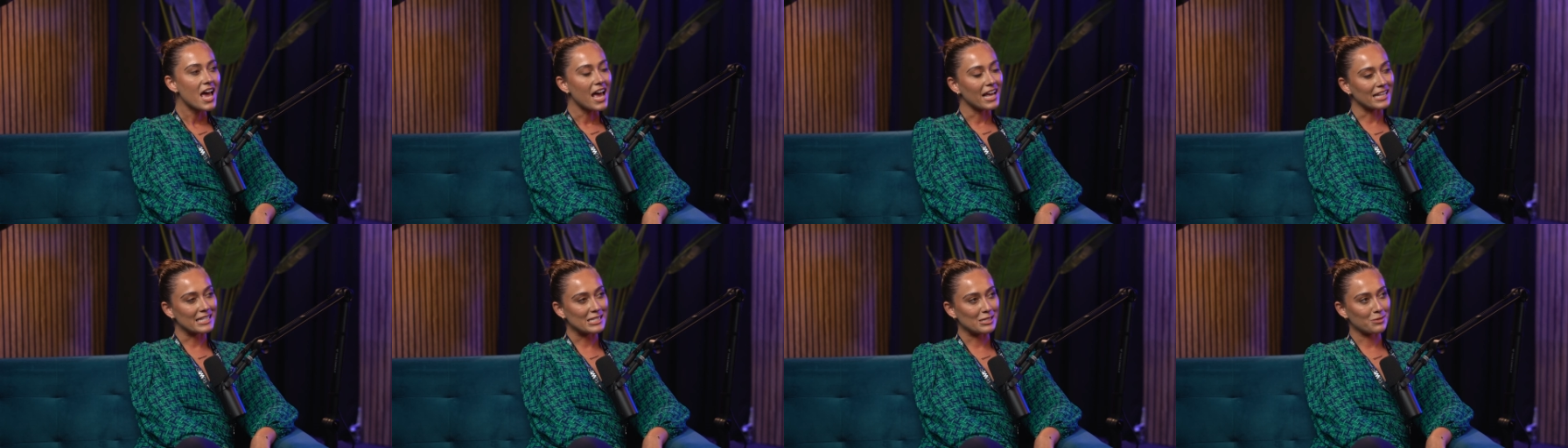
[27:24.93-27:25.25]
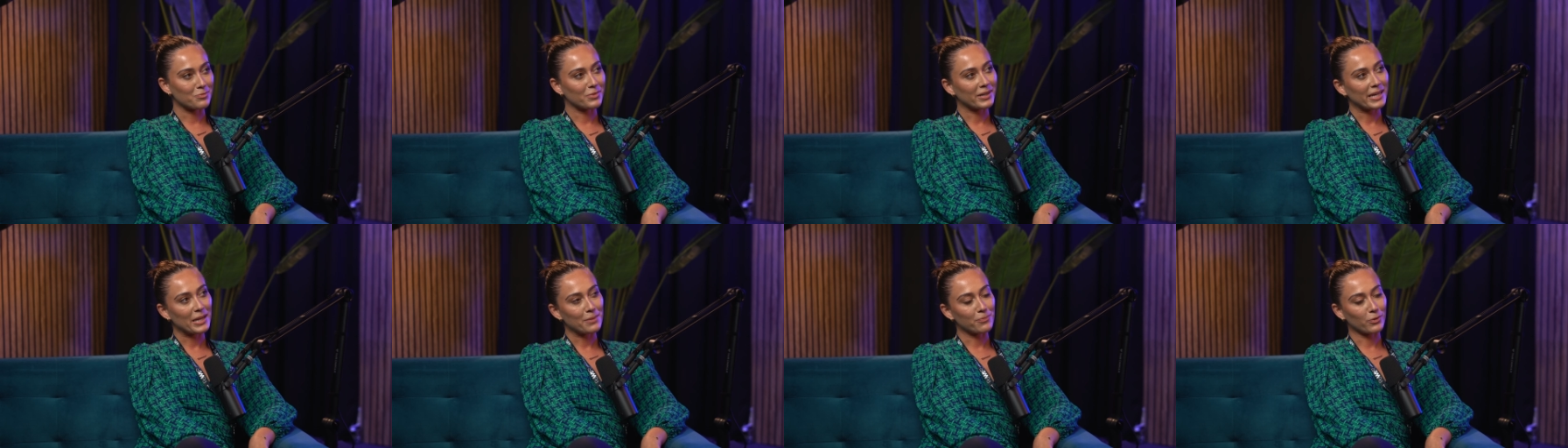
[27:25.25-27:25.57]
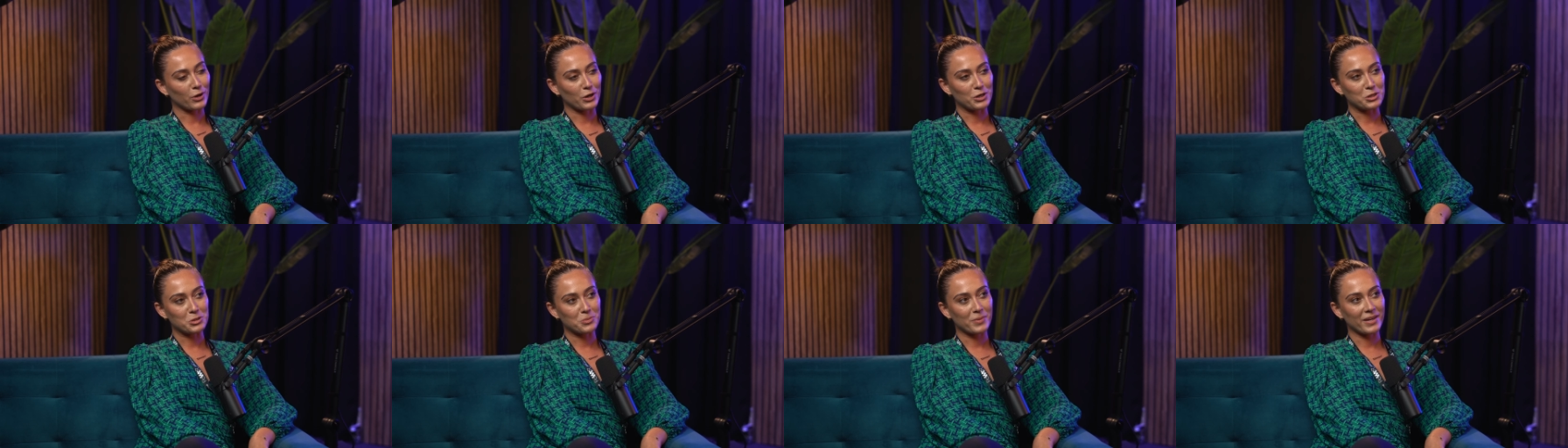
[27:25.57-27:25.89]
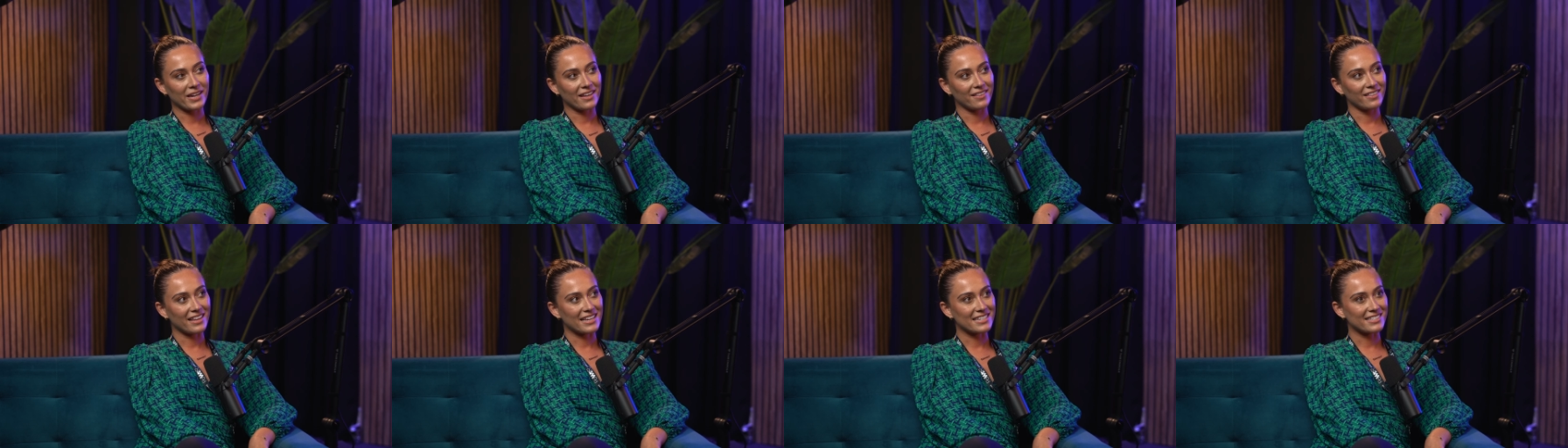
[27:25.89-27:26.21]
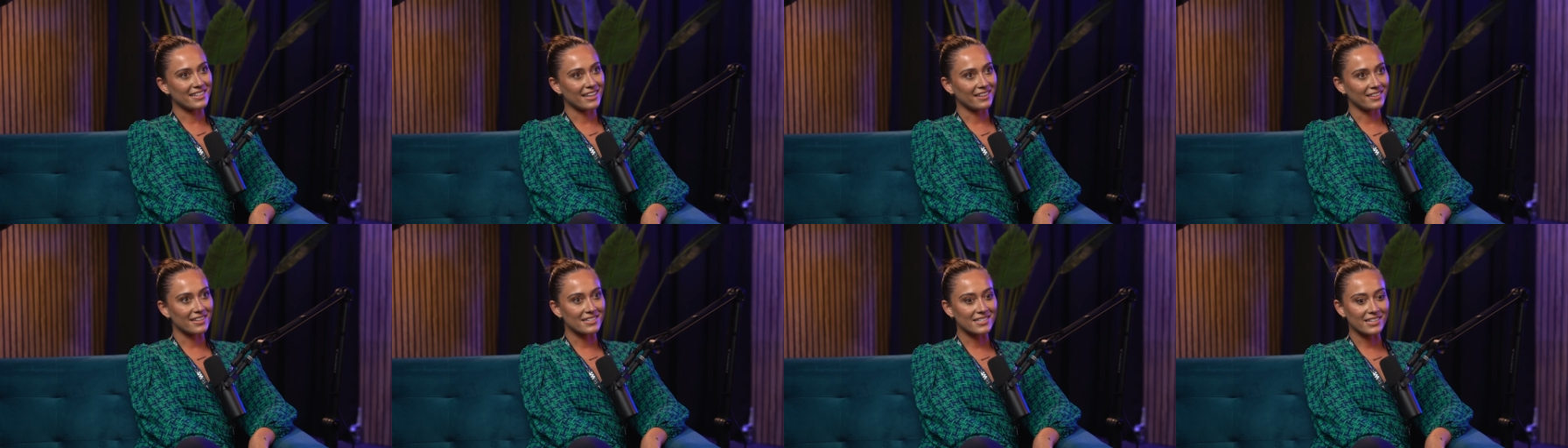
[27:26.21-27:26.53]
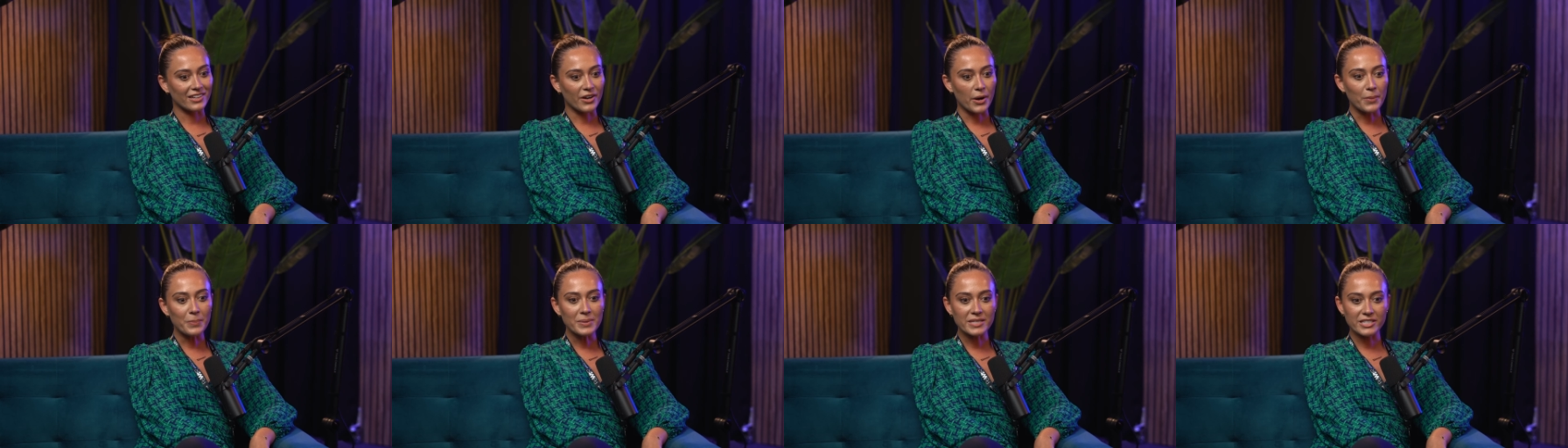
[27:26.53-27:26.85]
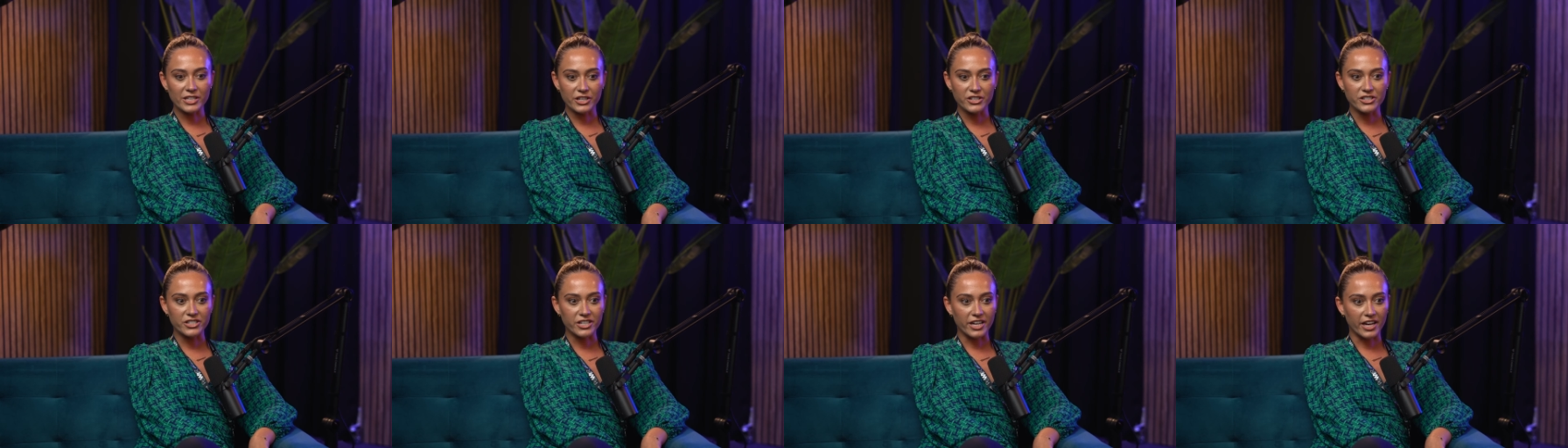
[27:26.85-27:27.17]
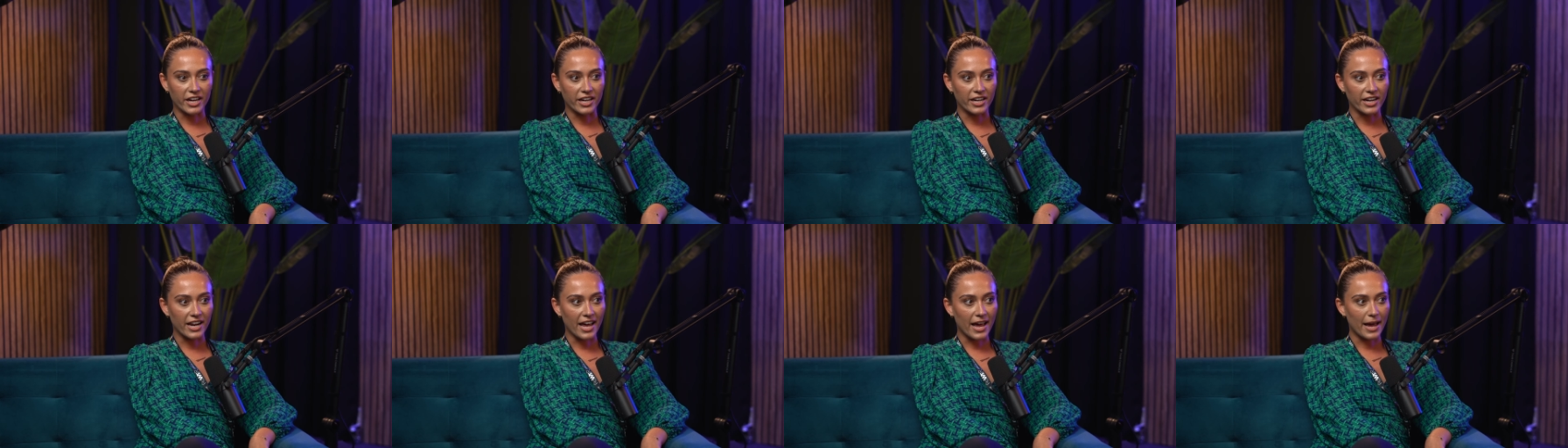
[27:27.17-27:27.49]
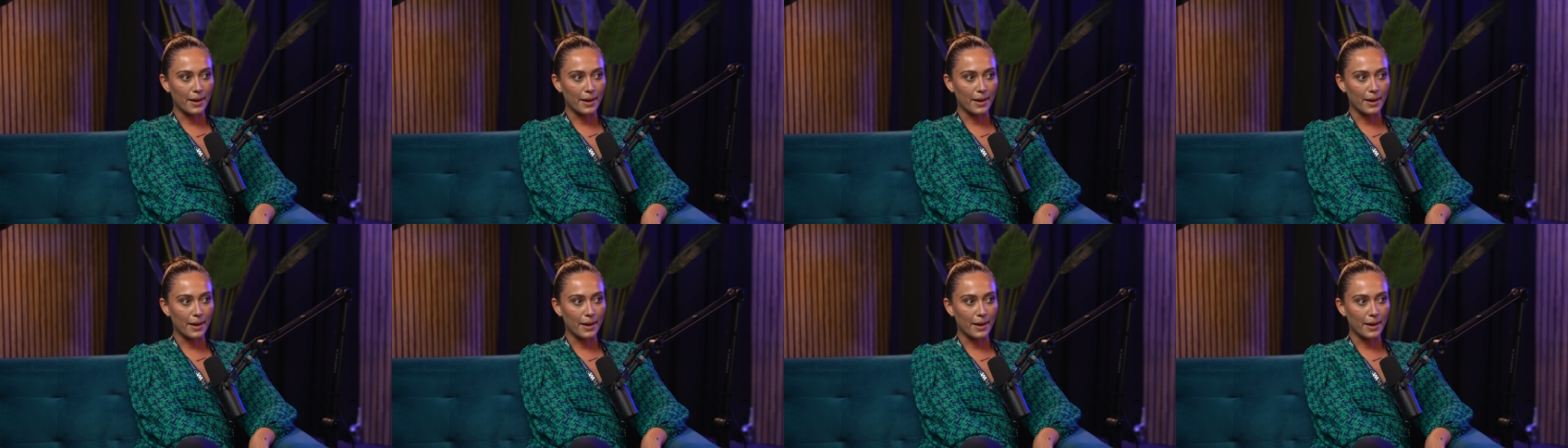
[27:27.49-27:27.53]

And somebody approached me and they said, There's a competition.